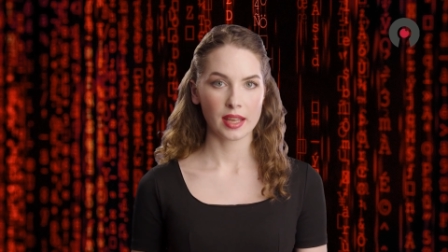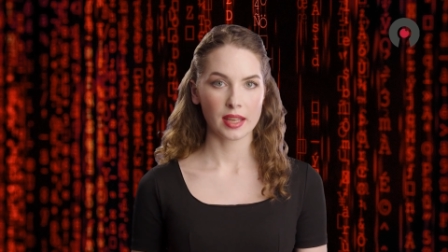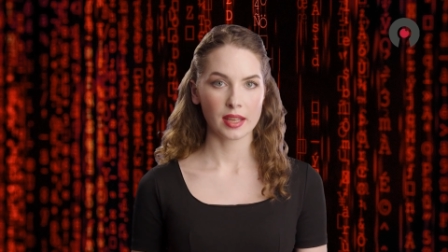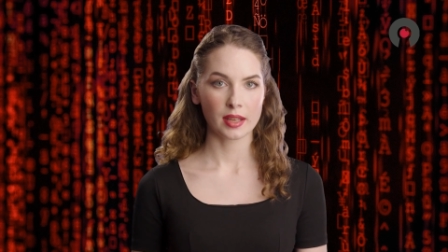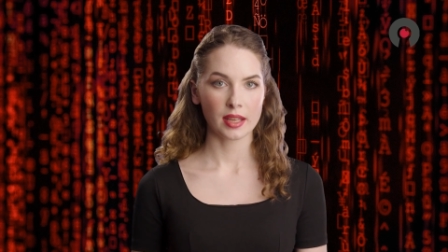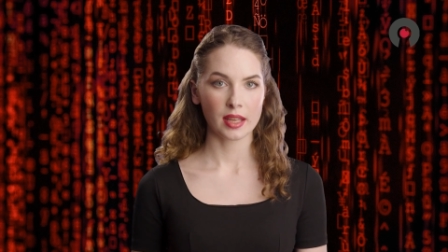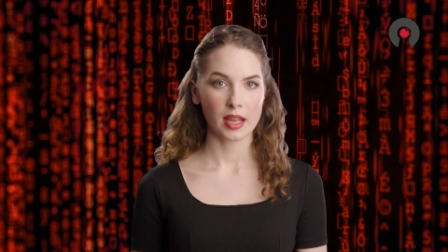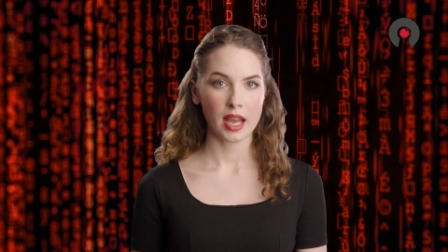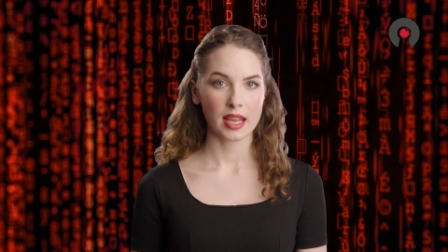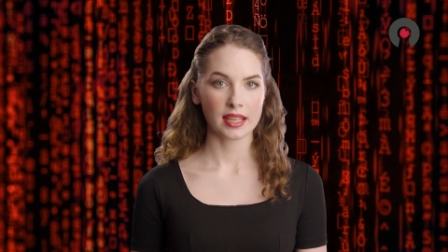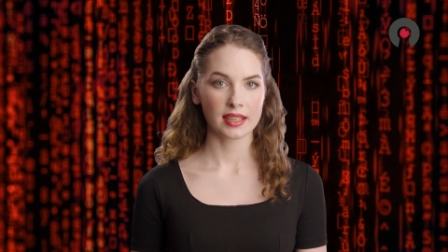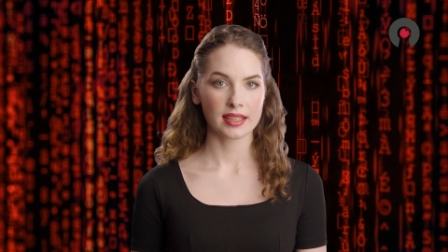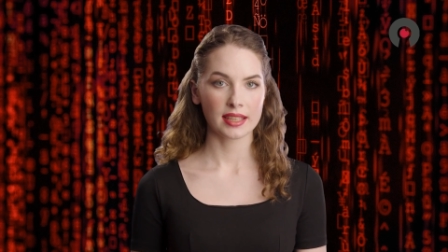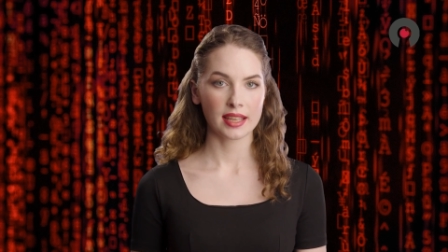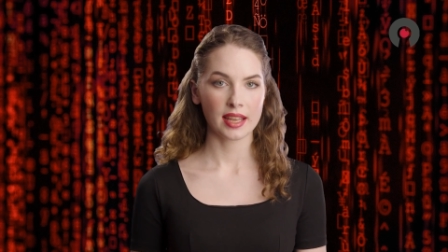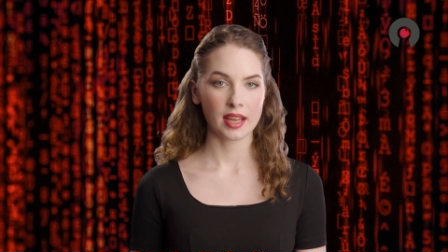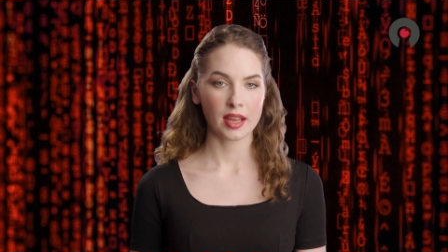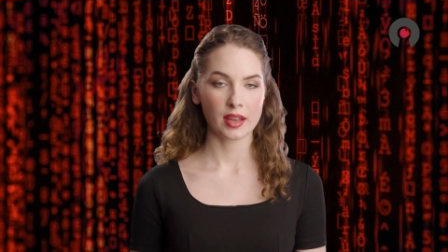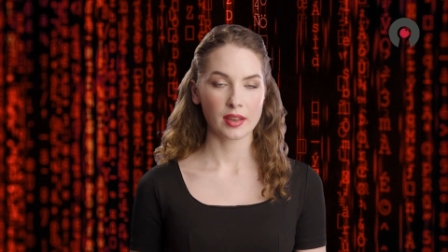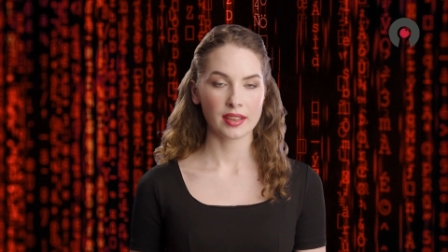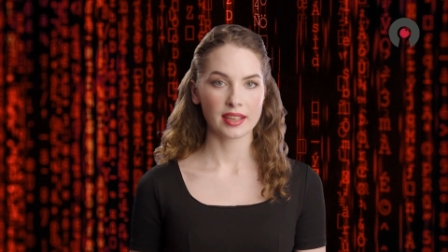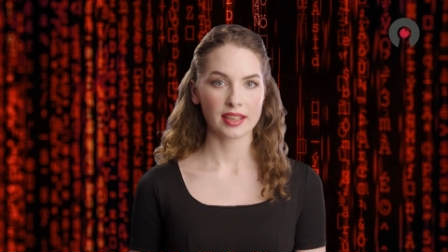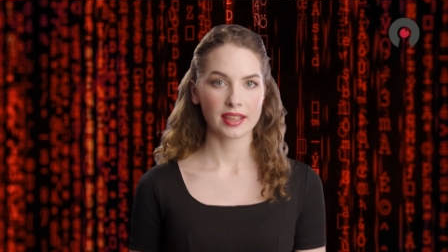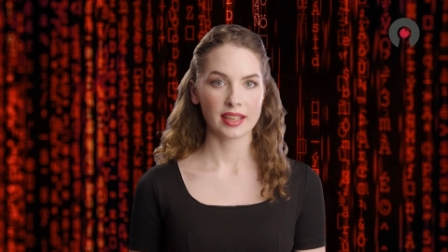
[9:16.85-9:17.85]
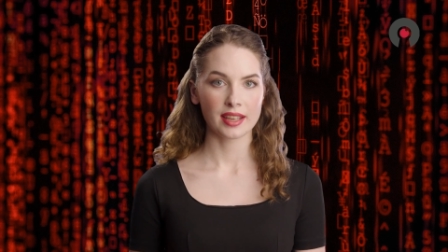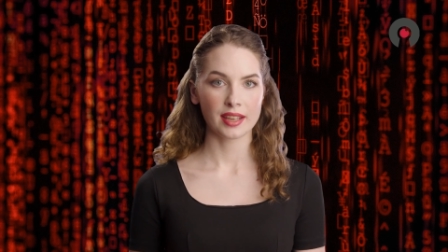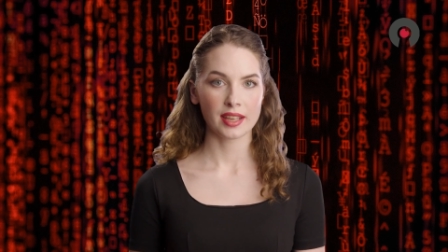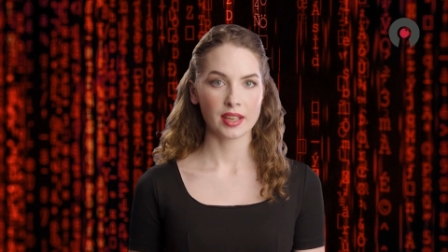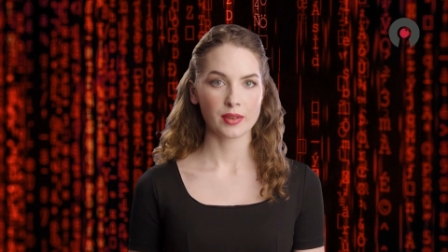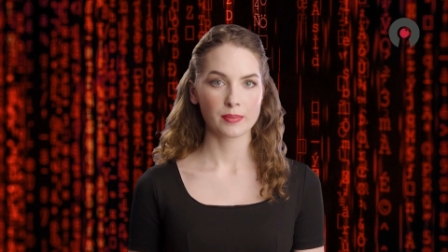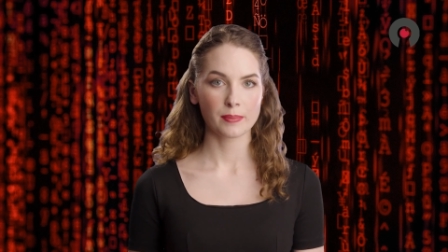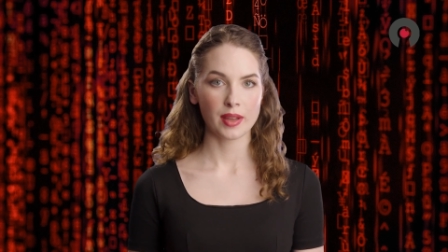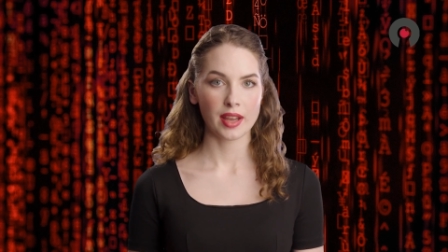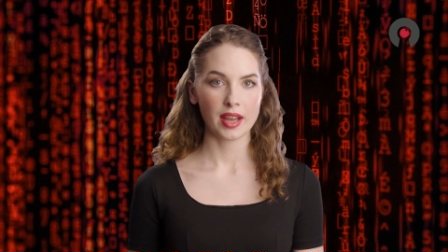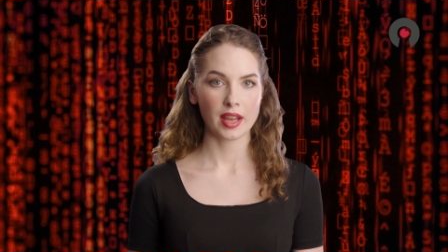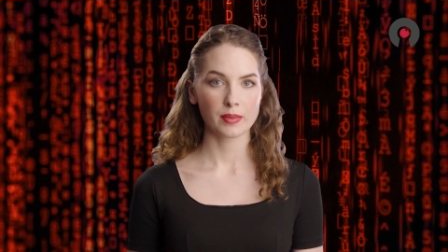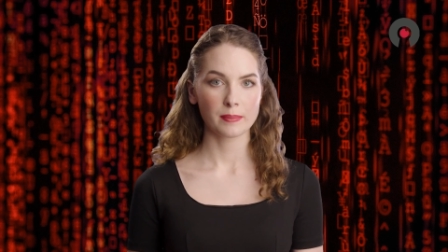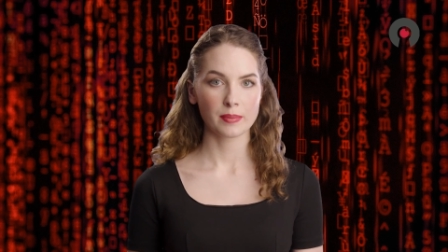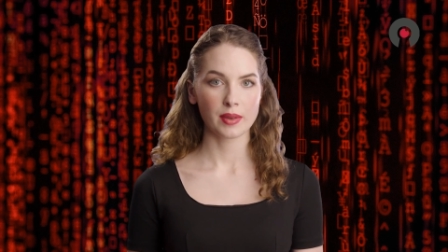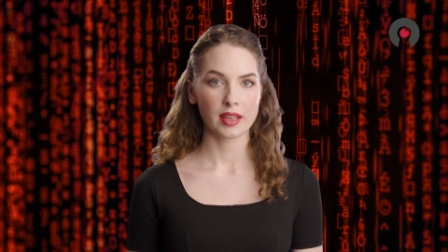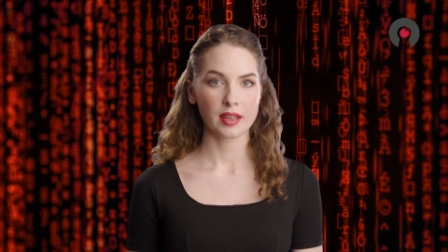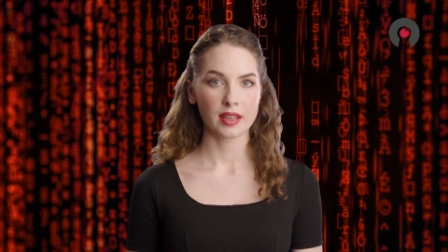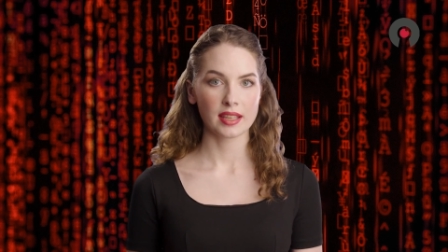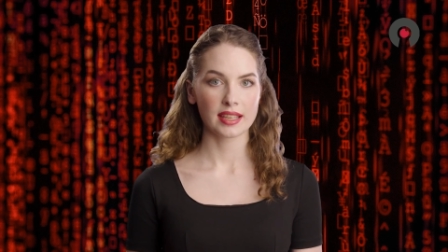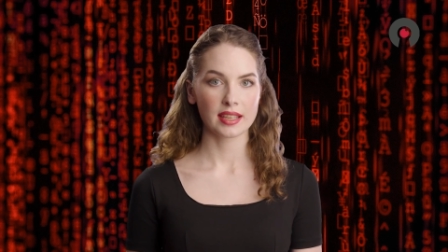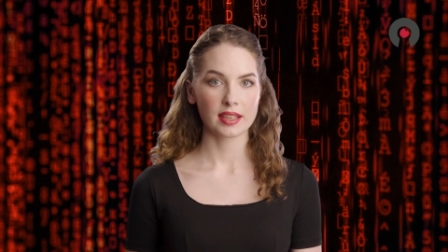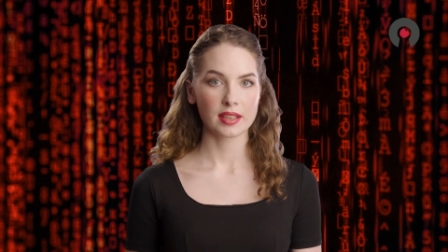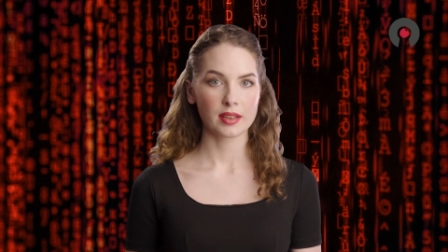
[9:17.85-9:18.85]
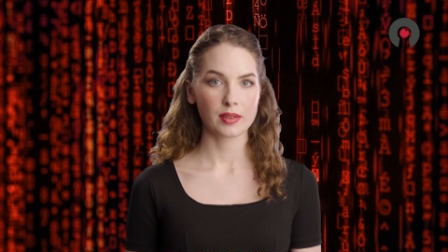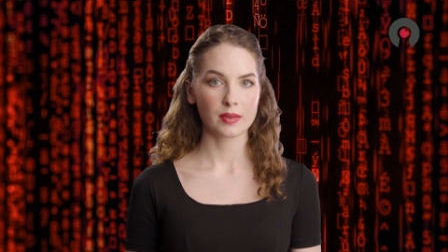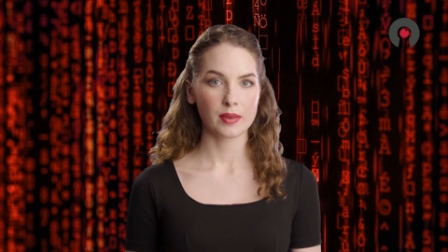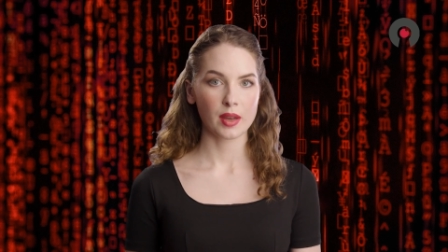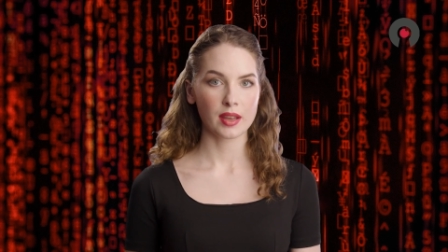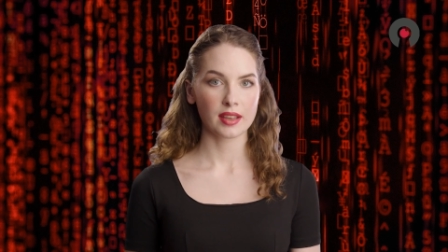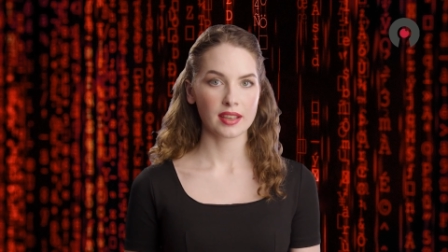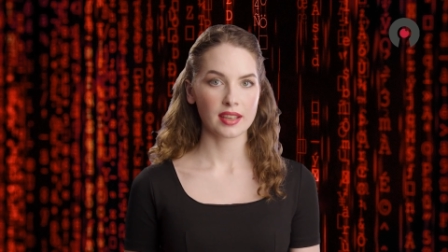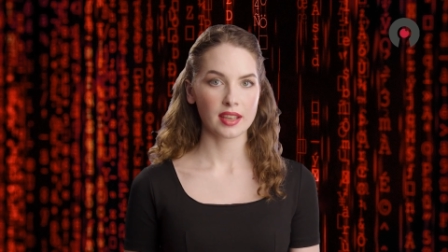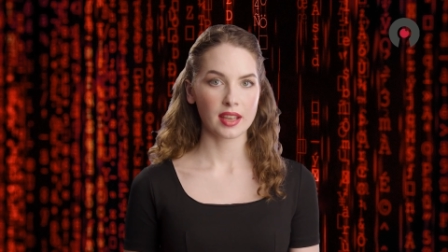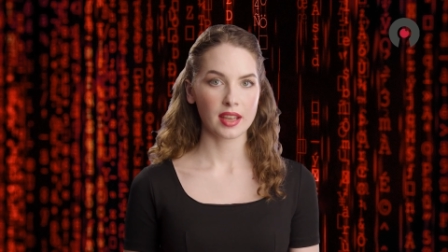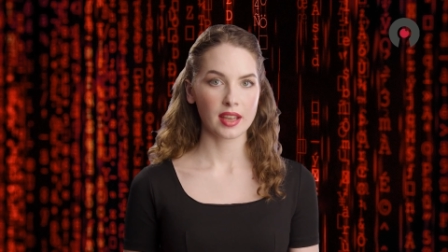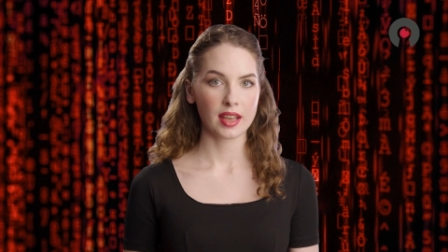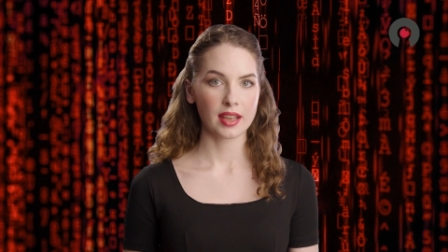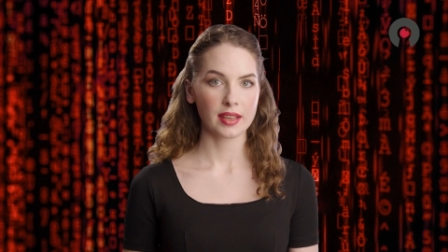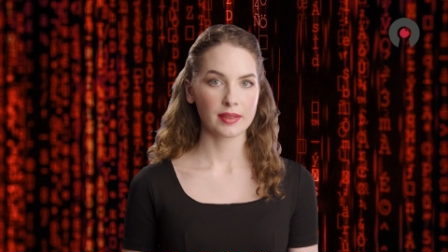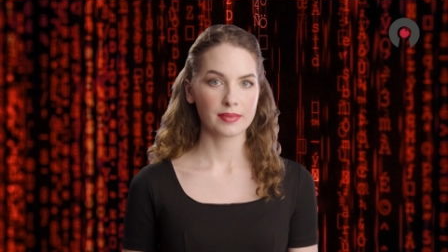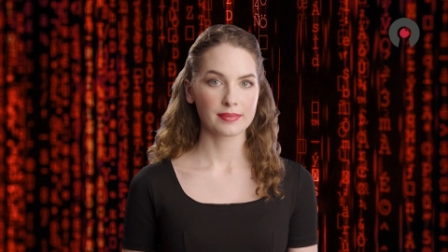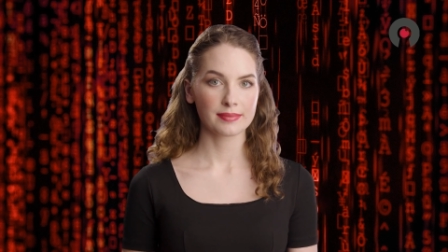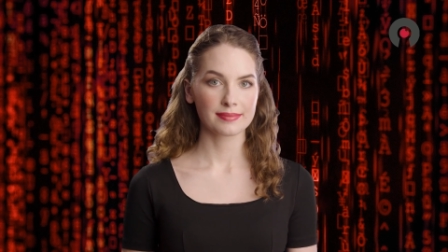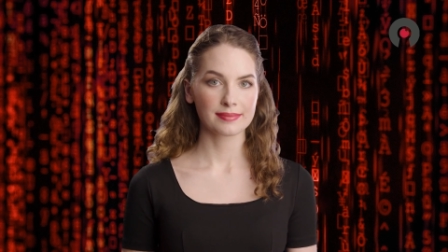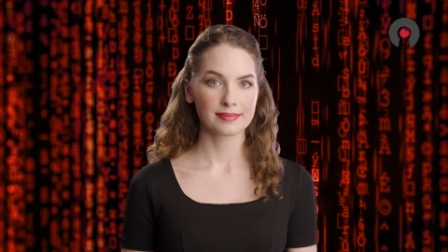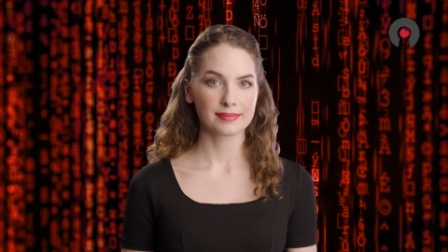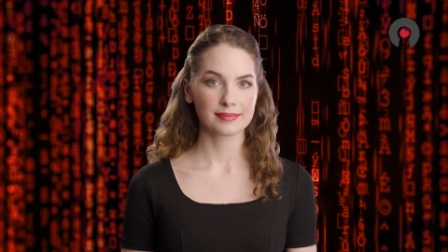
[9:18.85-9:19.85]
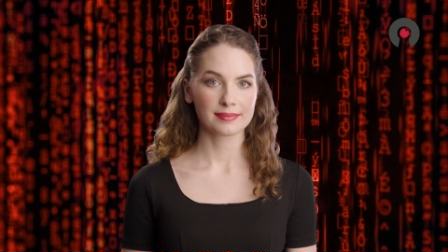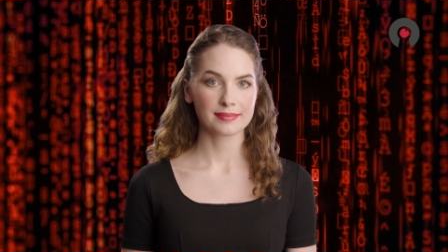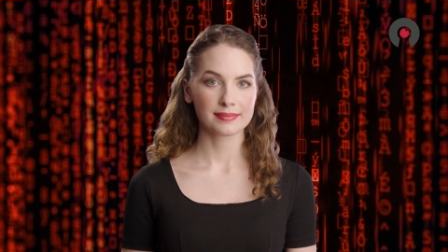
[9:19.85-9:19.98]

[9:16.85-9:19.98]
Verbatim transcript: cloud security has become a critical concern.